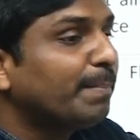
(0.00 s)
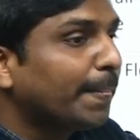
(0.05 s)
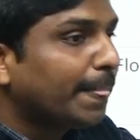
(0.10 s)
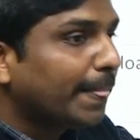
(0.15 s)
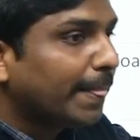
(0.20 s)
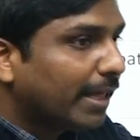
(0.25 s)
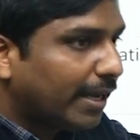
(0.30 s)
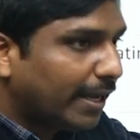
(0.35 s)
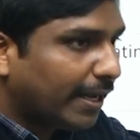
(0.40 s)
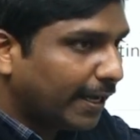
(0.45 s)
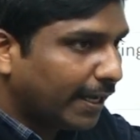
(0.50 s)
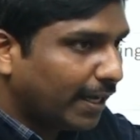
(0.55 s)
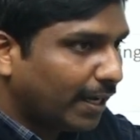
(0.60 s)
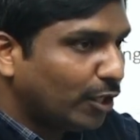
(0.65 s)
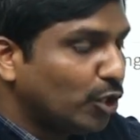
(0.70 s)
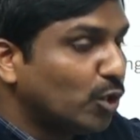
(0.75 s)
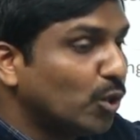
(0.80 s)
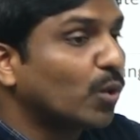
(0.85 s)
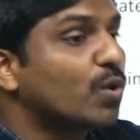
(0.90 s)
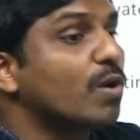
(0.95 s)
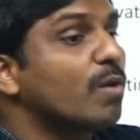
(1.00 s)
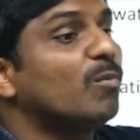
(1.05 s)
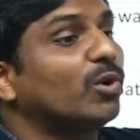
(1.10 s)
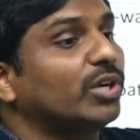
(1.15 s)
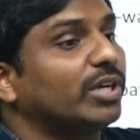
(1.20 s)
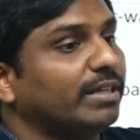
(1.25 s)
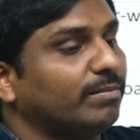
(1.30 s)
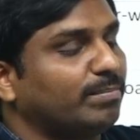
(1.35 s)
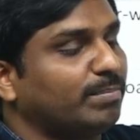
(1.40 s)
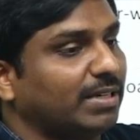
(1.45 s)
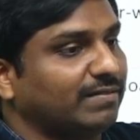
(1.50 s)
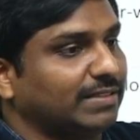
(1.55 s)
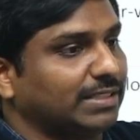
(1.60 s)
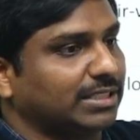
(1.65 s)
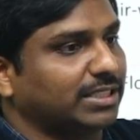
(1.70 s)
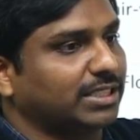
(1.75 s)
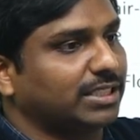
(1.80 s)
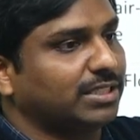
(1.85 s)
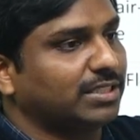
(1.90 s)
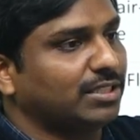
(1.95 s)
locomotive power.
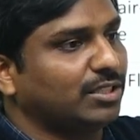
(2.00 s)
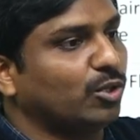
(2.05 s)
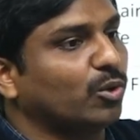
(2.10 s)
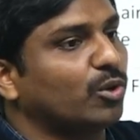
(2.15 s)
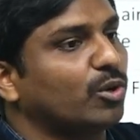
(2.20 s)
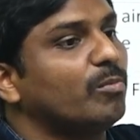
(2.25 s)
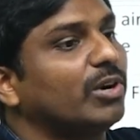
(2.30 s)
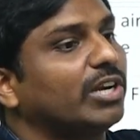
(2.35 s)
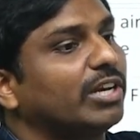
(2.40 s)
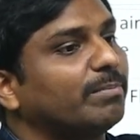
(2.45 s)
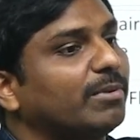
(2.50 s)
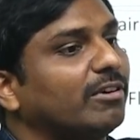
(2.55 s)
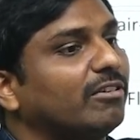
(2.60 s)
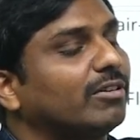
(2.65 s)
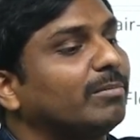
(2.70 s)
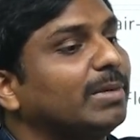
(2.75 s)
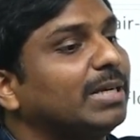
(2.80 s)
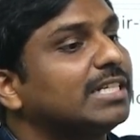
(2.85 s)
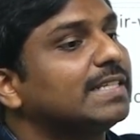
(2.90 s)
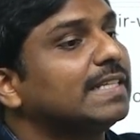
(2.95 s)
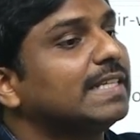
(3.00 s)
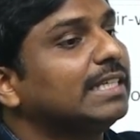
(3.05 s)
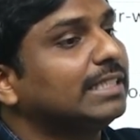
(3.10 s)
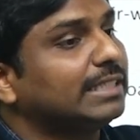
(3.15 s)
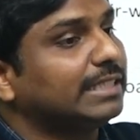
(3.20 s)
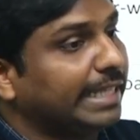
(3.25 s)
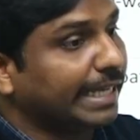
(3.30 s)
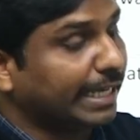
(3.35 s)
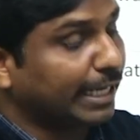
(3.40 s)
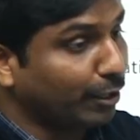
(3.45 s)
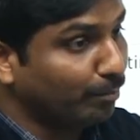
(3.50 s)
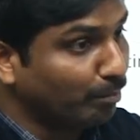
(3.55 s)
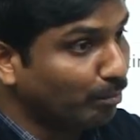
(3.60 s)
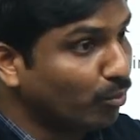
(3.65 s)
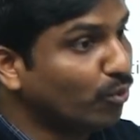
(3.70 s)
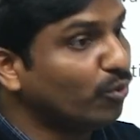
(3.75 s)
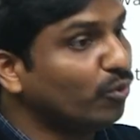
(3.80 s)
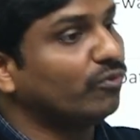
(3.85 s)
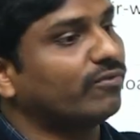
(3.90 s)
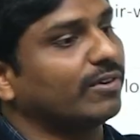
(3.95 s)
Locomotive power means they can move
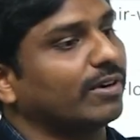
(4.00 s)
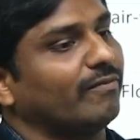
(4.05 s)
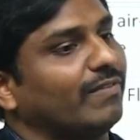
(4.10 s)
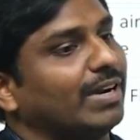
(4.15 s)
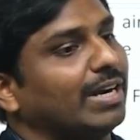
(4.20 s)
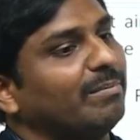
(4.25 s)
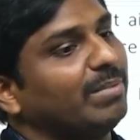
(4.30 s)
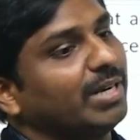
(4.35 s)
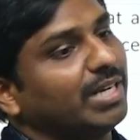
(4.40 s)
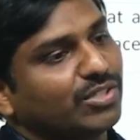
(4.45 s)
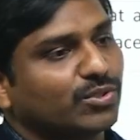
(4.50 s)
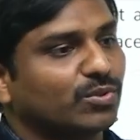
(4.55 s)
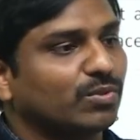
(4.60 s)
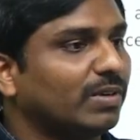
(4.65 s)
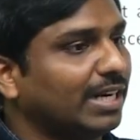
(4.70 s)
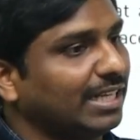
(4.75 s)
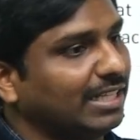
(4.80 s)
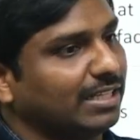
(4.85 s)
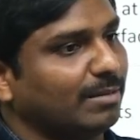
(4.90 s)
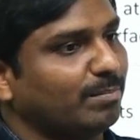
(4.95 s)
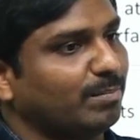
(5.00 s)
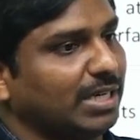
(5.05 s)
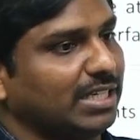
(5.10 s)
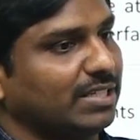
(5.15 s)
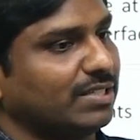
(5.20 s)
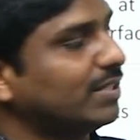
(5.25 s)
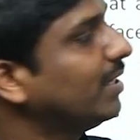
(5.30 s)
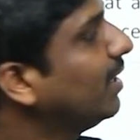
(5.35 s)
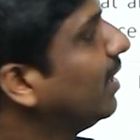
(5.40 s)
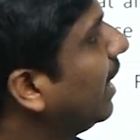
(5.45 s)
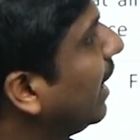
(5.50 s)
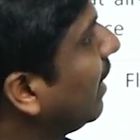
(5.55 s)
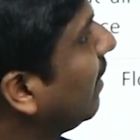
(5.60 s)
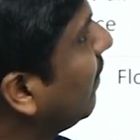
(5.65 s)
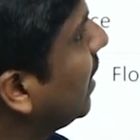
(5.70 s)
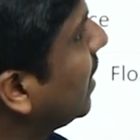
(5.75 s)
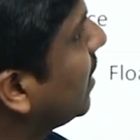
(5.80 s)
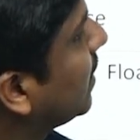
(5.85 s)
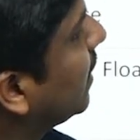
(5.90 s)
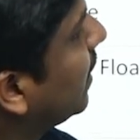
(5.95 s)
from one place to another place. Likewise.
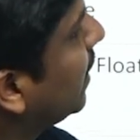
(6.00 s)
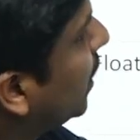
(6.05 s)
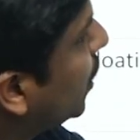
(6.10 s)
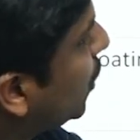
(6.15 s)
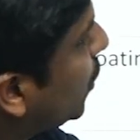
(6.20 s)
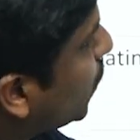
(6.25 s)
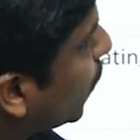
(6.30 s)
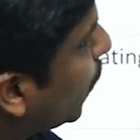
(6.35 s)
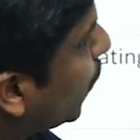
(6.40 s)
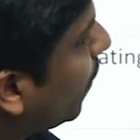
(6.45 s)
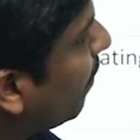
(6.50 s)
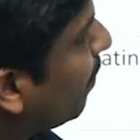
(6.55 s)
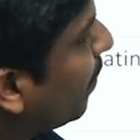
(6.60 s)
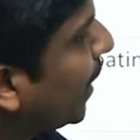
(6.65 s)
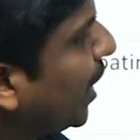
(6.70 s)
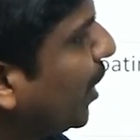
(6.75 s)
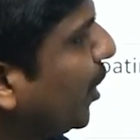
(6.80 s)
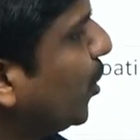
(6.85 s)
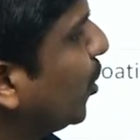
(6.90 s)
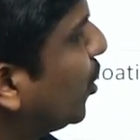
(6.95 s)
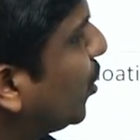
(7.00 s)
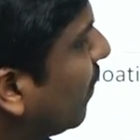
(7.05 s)
So usually